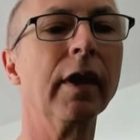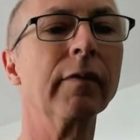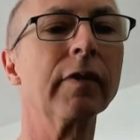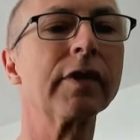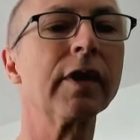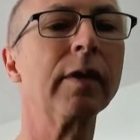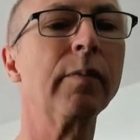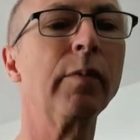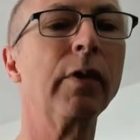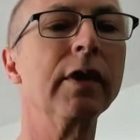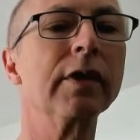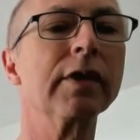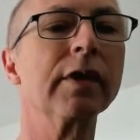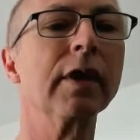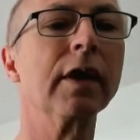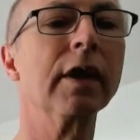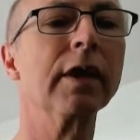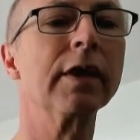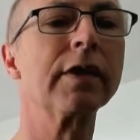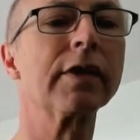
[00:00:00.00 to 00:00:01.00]
For some reason it
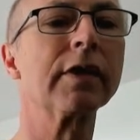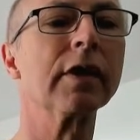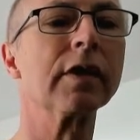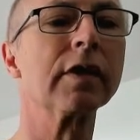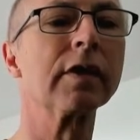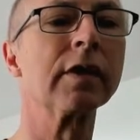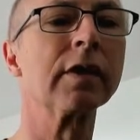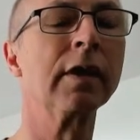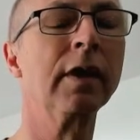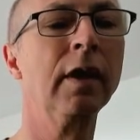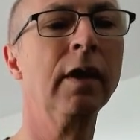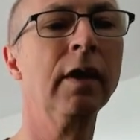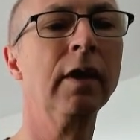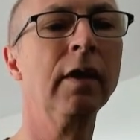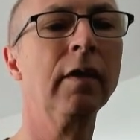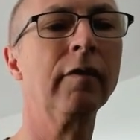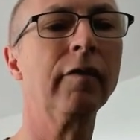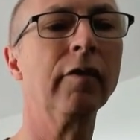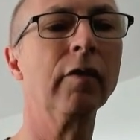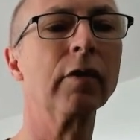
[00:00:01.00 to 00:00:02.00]
lists this
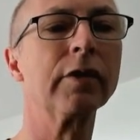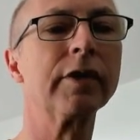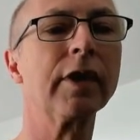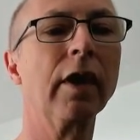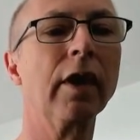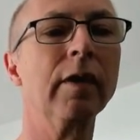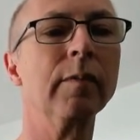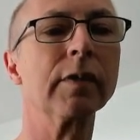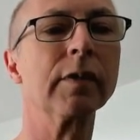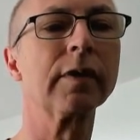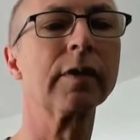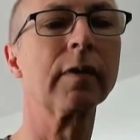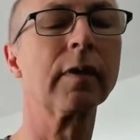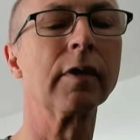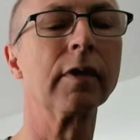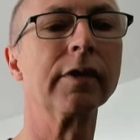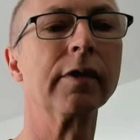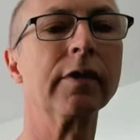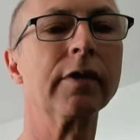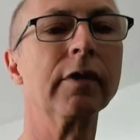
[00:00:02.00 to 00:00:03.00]
four times,
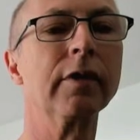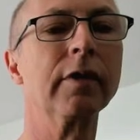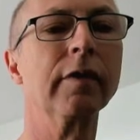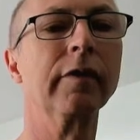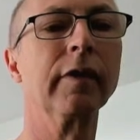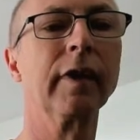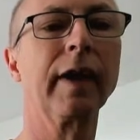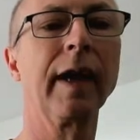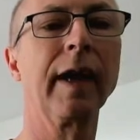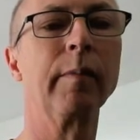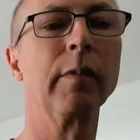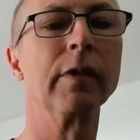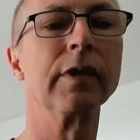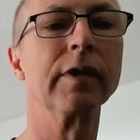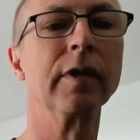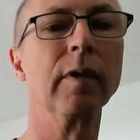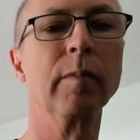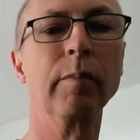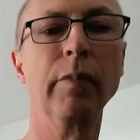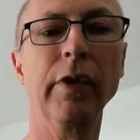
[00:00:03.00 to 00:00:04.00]
because there are two different cameras
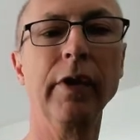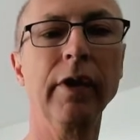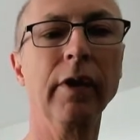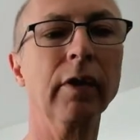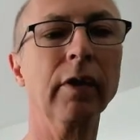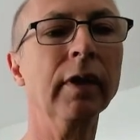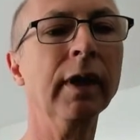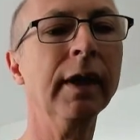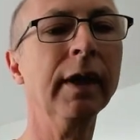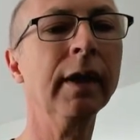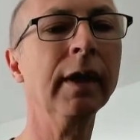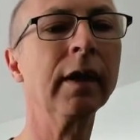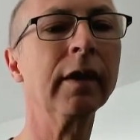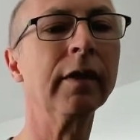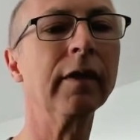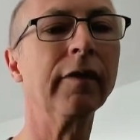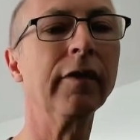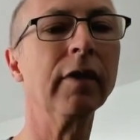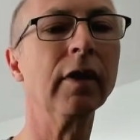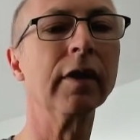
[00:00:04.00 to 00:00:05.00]
in a Brio.
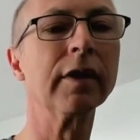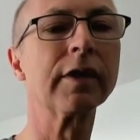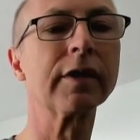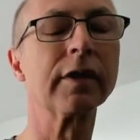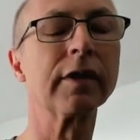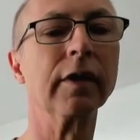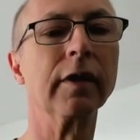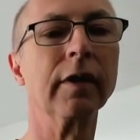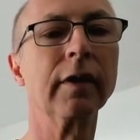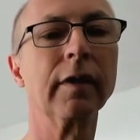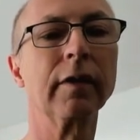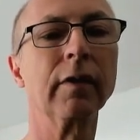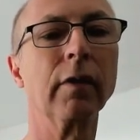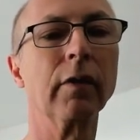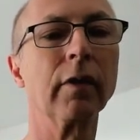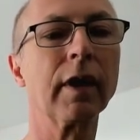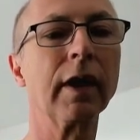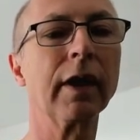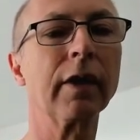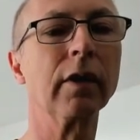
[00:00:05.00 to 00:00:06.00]
If you list the, or
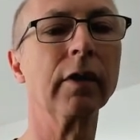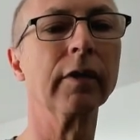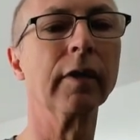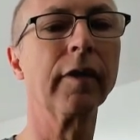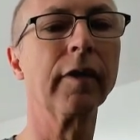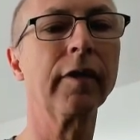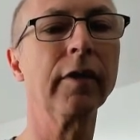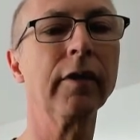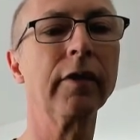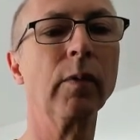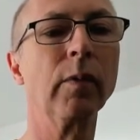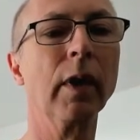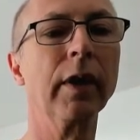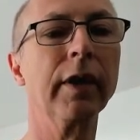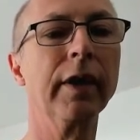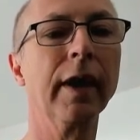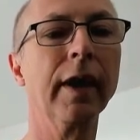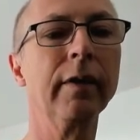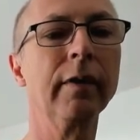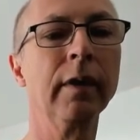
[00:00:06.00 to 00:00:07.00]
click on the third one
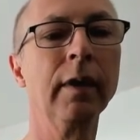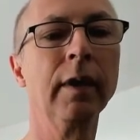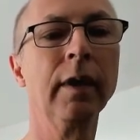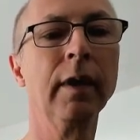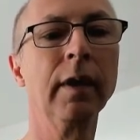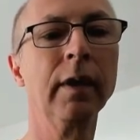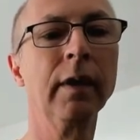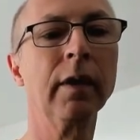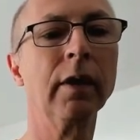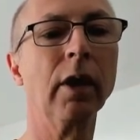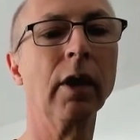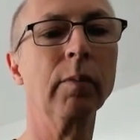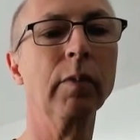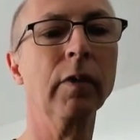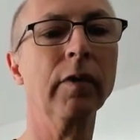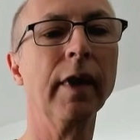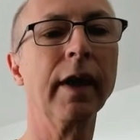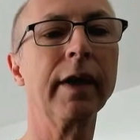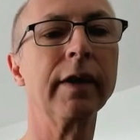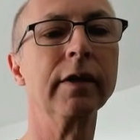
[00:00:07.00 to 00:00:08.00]
down, open
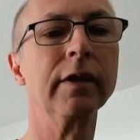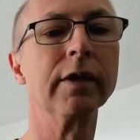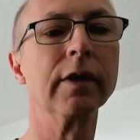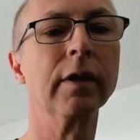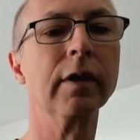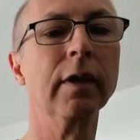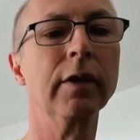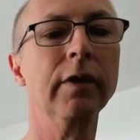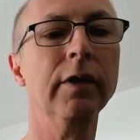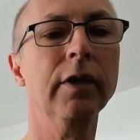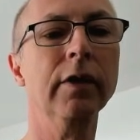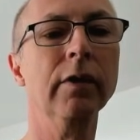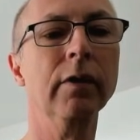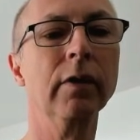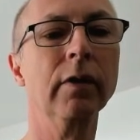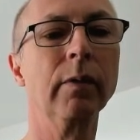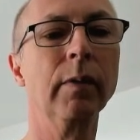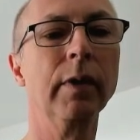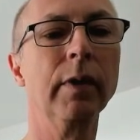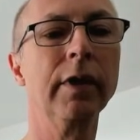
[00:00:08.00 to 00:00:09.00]
that in a new
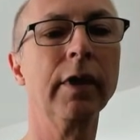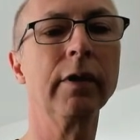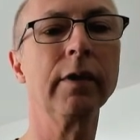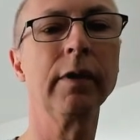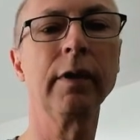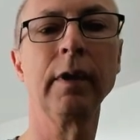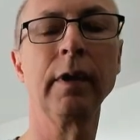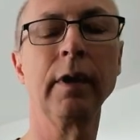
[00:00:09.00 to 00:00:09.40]
window.